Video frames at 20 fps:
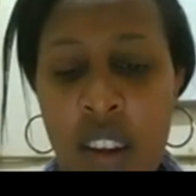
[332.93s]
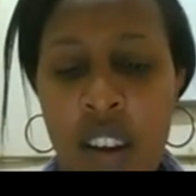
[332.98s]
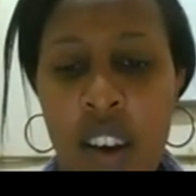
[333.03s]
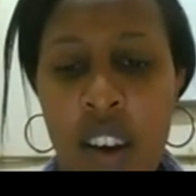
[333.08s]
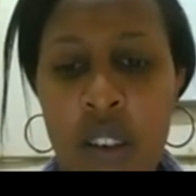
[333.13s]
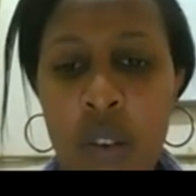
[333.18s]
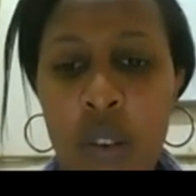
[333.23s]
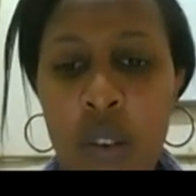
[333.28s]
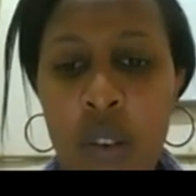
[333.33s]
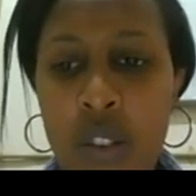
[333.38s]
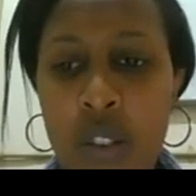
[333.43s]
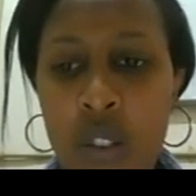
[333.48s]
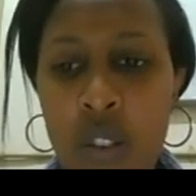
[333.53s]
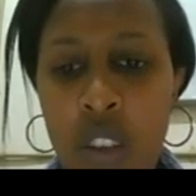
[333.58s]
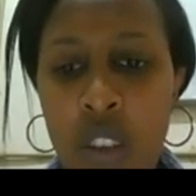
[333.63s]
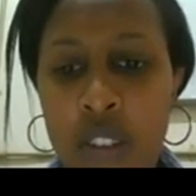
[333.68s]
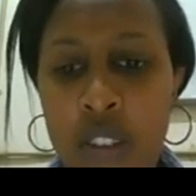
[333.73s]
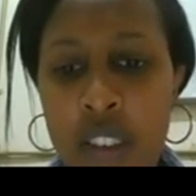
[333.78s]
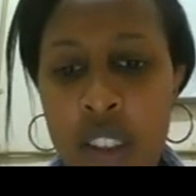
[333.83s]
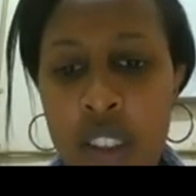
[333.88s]
And also
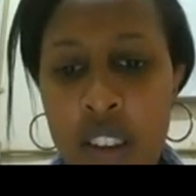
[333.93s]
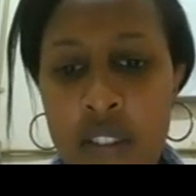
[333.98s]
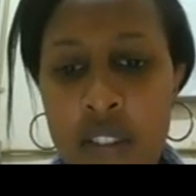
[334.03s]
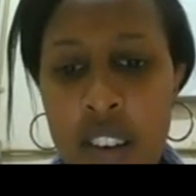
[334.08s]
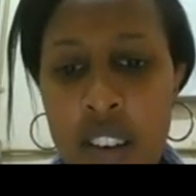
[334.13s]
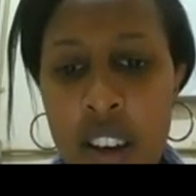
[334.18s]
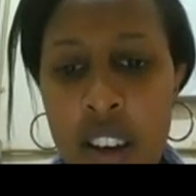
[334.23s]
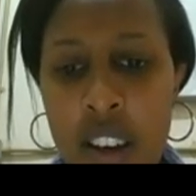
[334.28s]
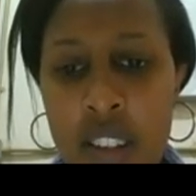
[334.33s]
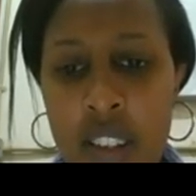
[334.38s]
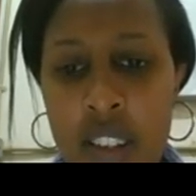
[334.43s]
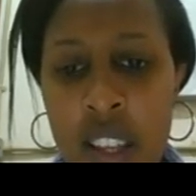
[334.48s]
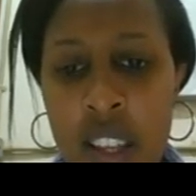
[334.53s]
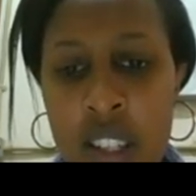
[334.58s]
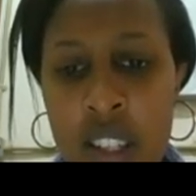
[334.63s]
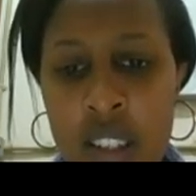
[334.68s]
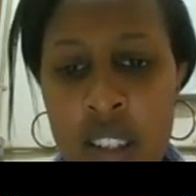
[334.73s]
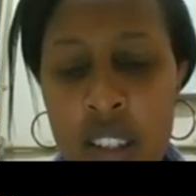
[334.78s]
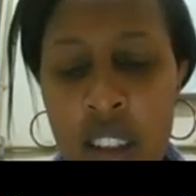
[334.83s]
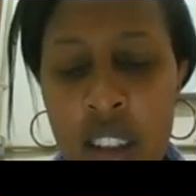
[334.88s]
given the fact that
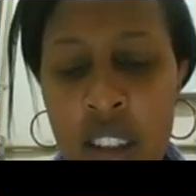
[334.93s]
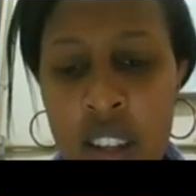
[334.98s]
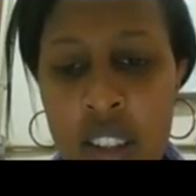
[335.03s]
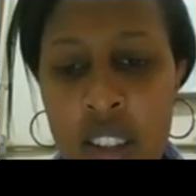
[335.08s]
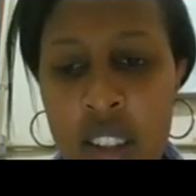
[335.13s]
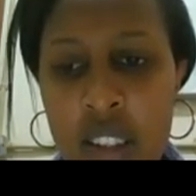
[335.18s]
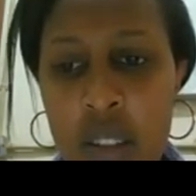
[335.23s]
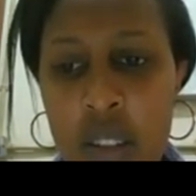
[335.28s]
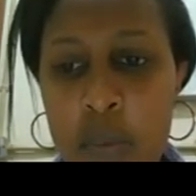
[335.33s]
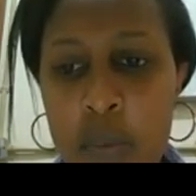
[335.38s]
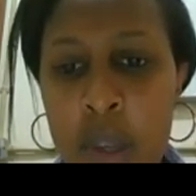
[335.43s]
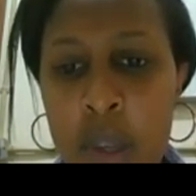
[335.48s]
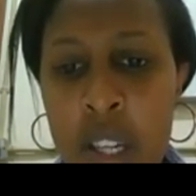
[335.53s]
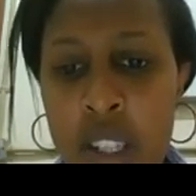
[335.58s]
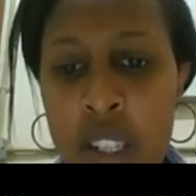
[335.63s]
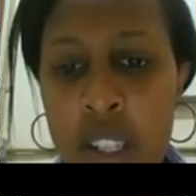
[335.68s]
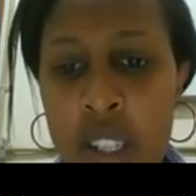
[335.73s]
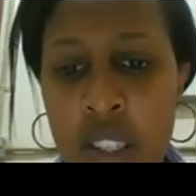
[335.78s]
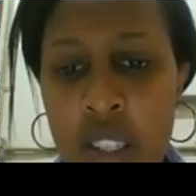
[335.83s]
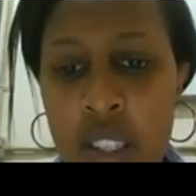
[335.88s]

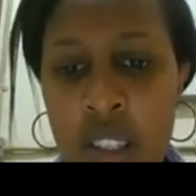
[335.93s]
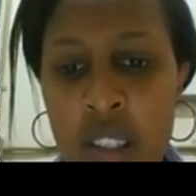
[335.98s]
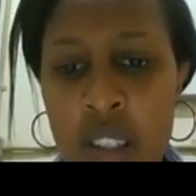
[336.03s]
accessibility